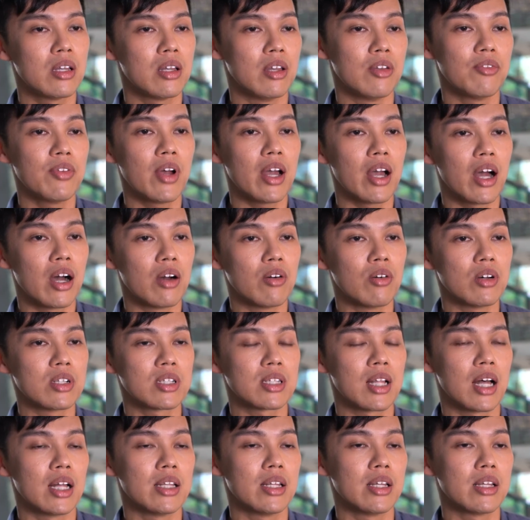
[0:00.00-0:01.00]
In fact, I was
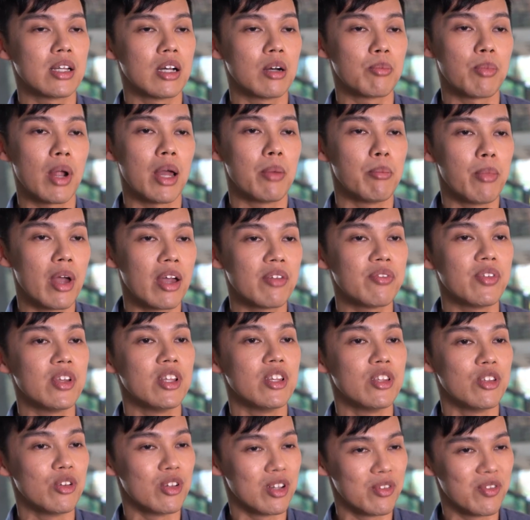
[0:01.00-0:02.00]
studying applied math
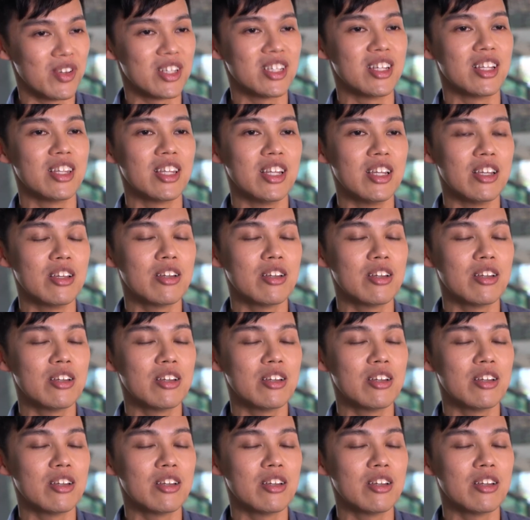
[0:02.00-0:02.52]
in university.